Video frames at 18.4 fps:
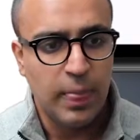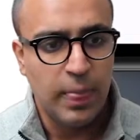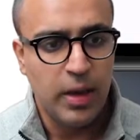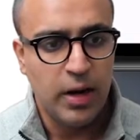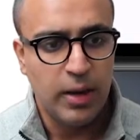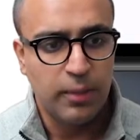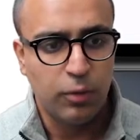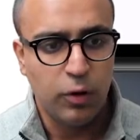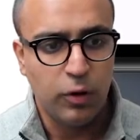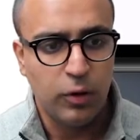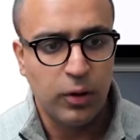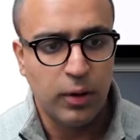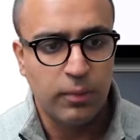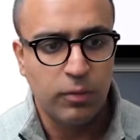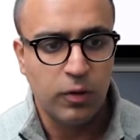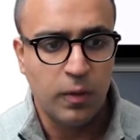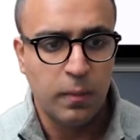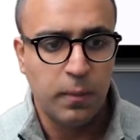and then I'm going to
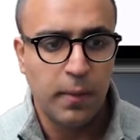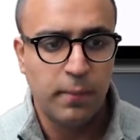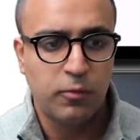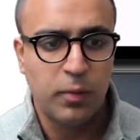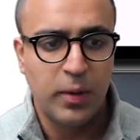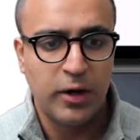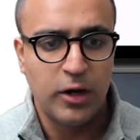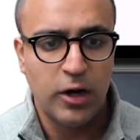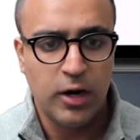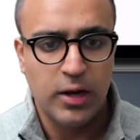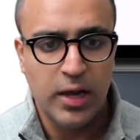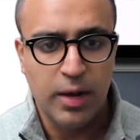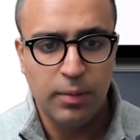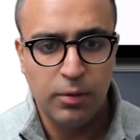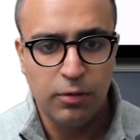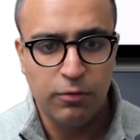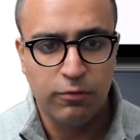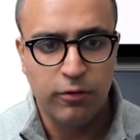come to the
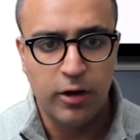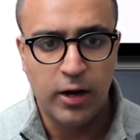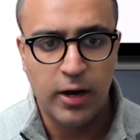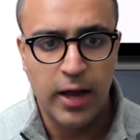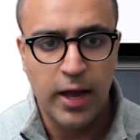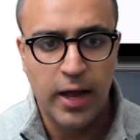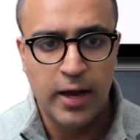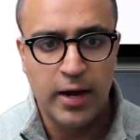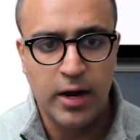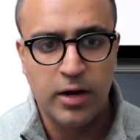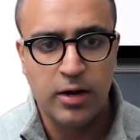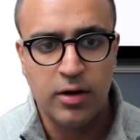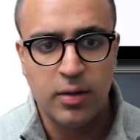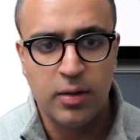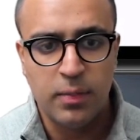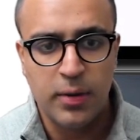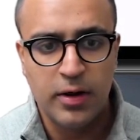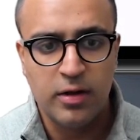pubspec.yaml file, and under
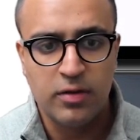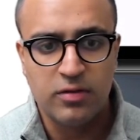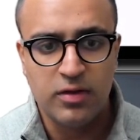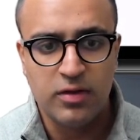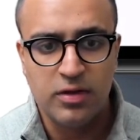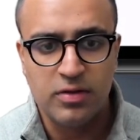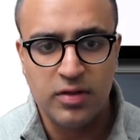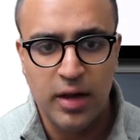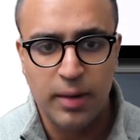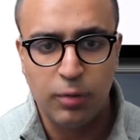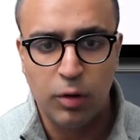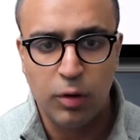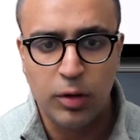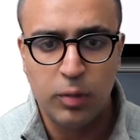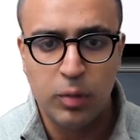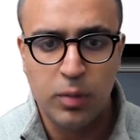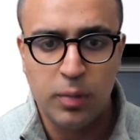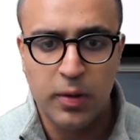dependencies, I'm going
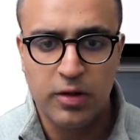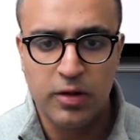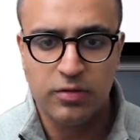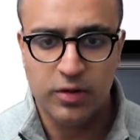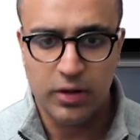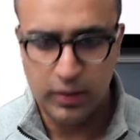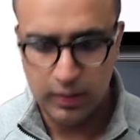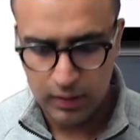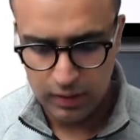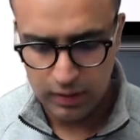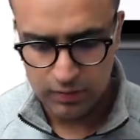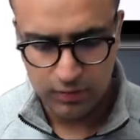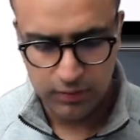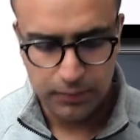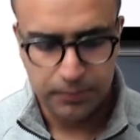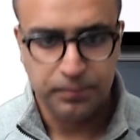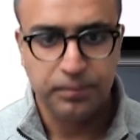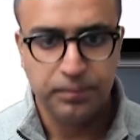to be pasting this.
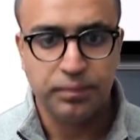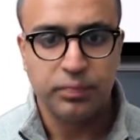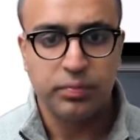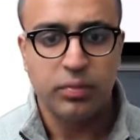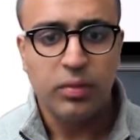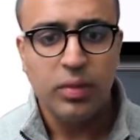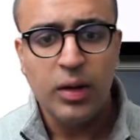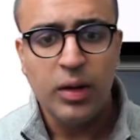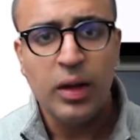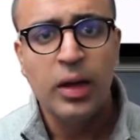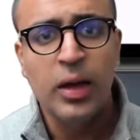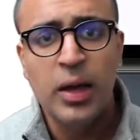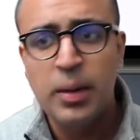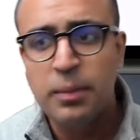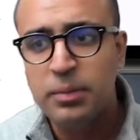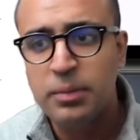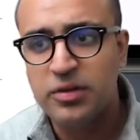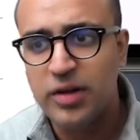
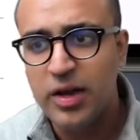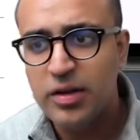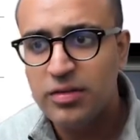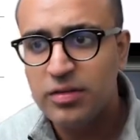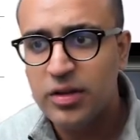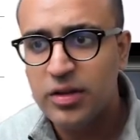Besides